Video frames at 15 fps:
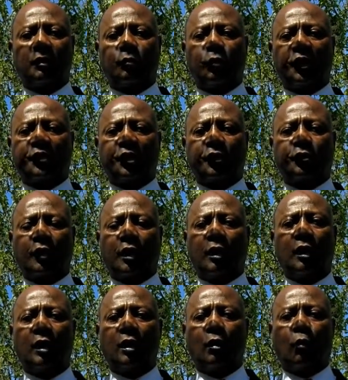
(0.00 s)
which is the
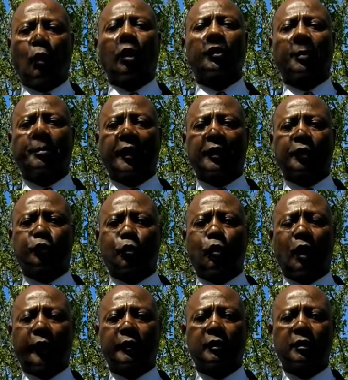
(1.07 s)
World Appellate
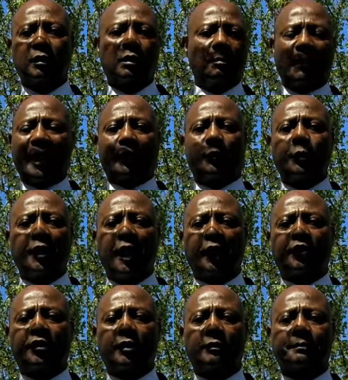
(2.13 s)
Court, my
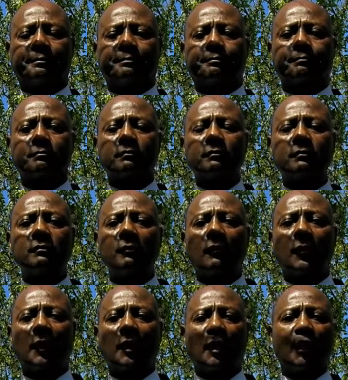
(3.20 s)
creation.
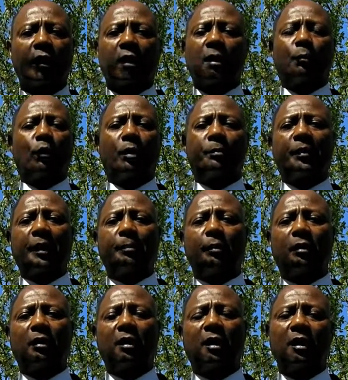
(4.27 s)
Come on, people.
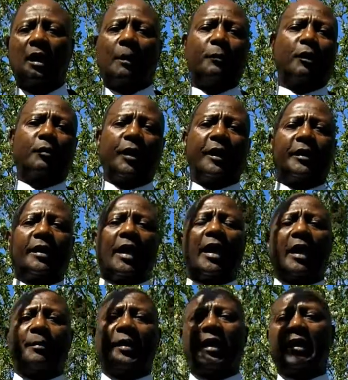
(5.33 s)
I'm a great
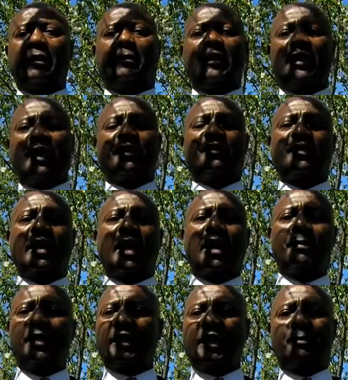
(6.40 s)
guy, man. I'm a nice
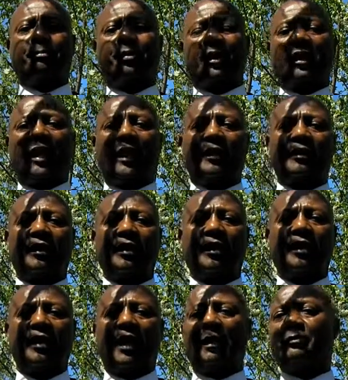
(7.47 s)
guy, man. I'm polite.
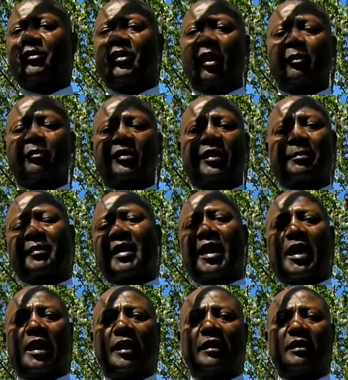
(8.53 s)
I'm generous. I'm
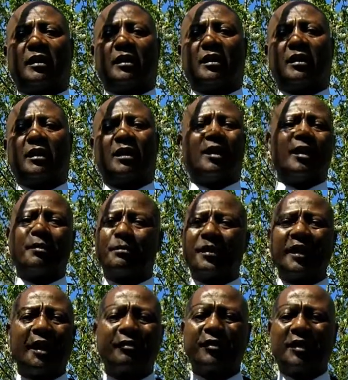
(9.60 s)
kind. I'm
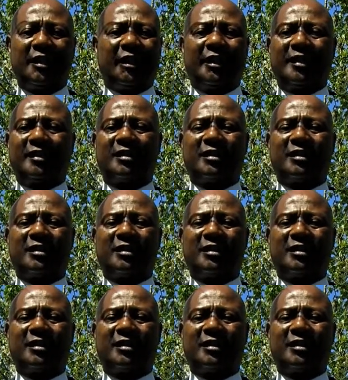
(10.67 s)
benevolent.